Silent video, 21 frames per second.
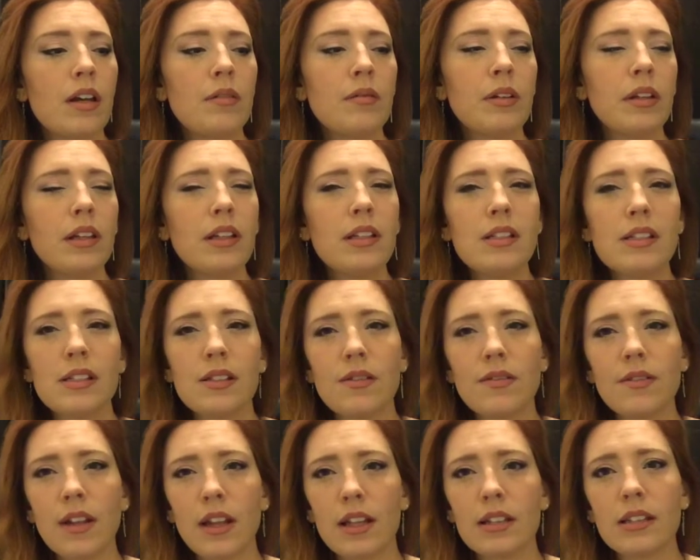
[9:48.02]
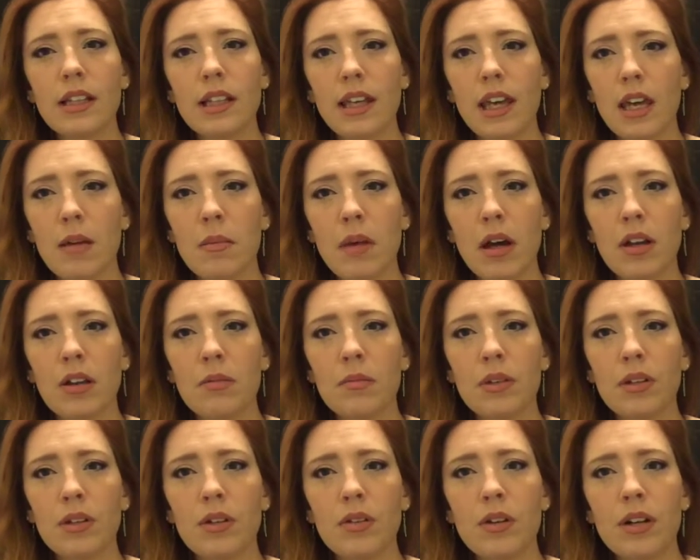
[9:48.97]
really just felt like they came out of the
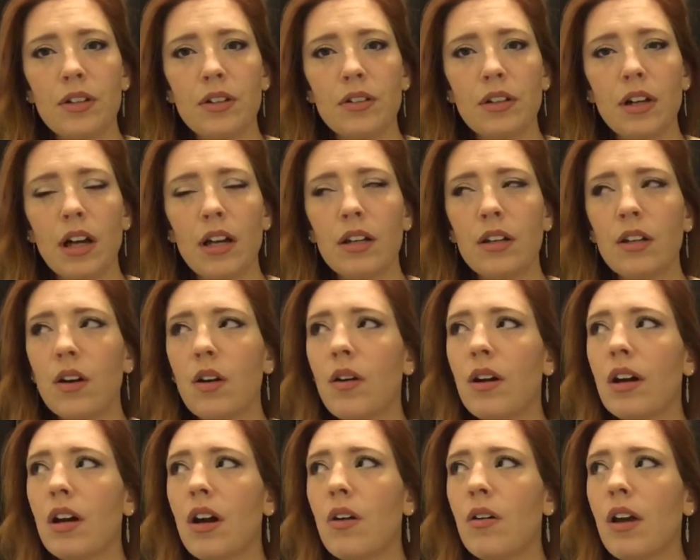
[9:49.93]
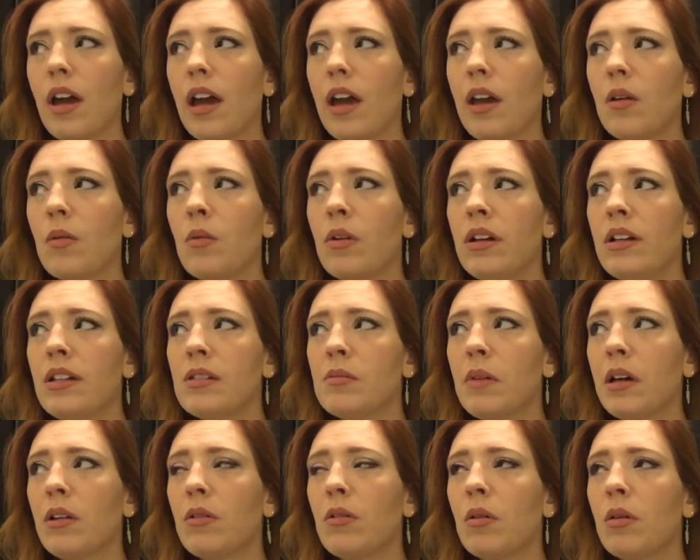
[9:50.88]
blue, and you're kind of going, okay, when is
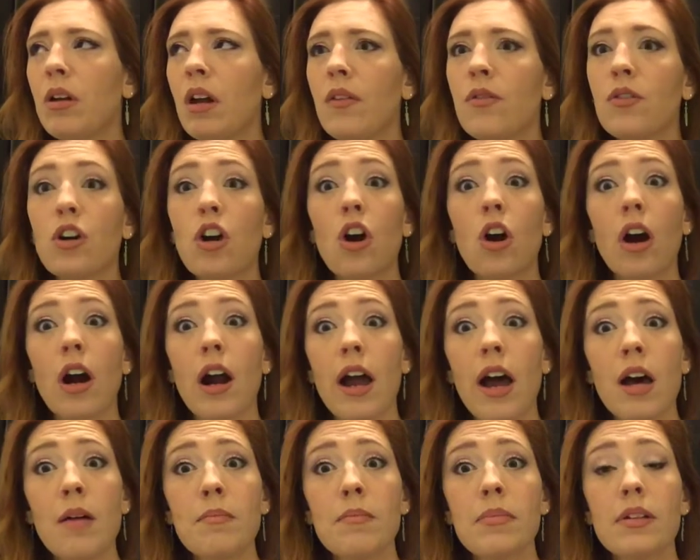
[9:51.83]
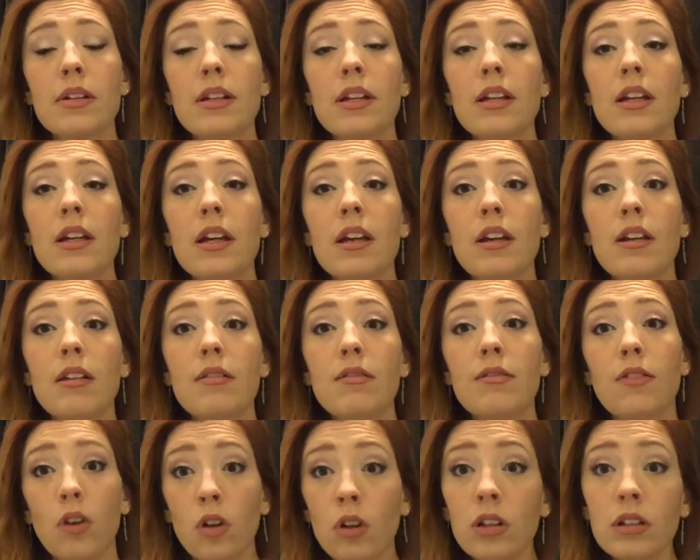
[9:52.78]
my quota of crap
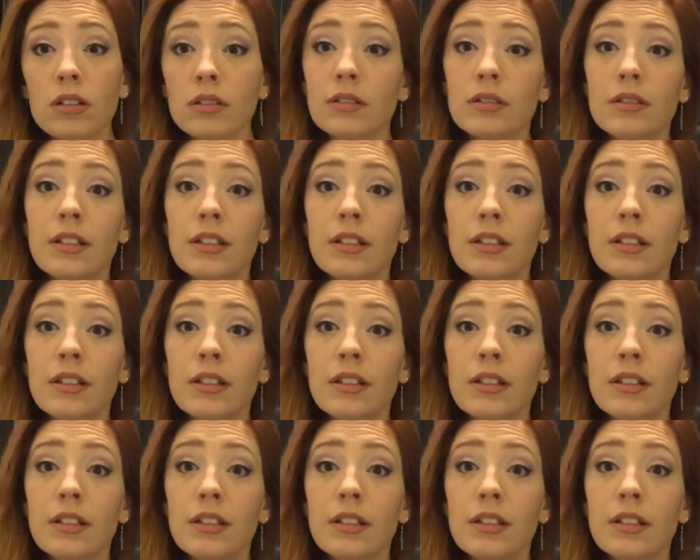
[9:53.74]
full?